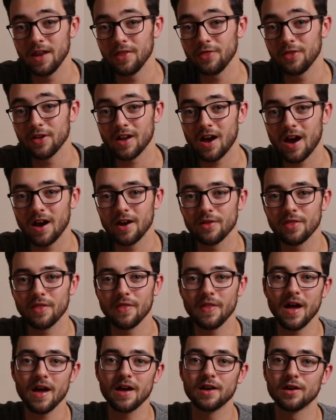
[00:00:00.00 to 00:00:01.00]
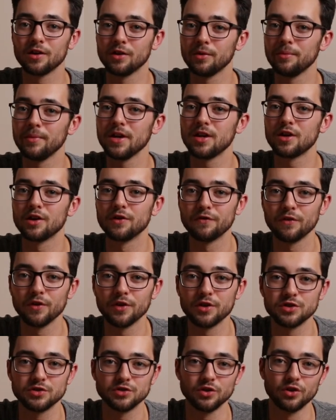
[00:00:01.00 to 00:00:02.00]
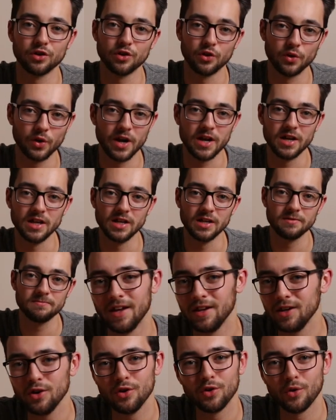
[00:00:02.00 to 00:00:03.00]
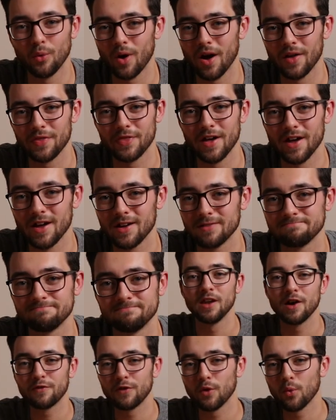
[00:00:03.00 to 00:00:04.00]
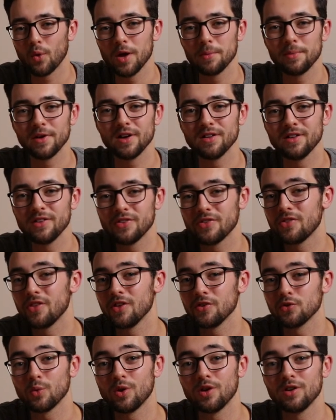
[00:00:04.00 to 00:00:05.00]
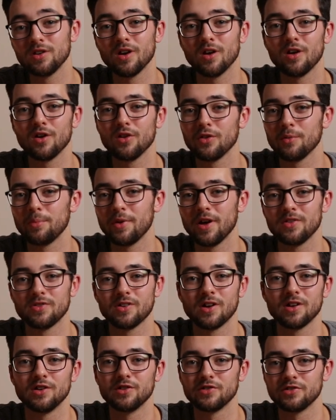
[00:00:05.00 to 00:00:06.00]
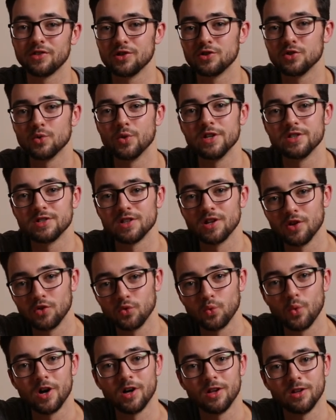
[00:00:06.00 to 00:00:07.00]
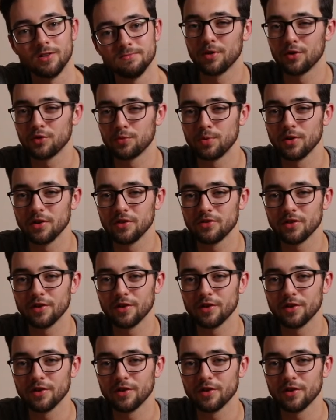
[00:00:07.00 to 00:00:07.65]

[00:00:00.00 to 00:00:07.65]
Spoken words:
Anything higher than that and it'll make your footage look grainy, and you don't want that. Now for white balance, this one all depends on your situation as well, but it's pretty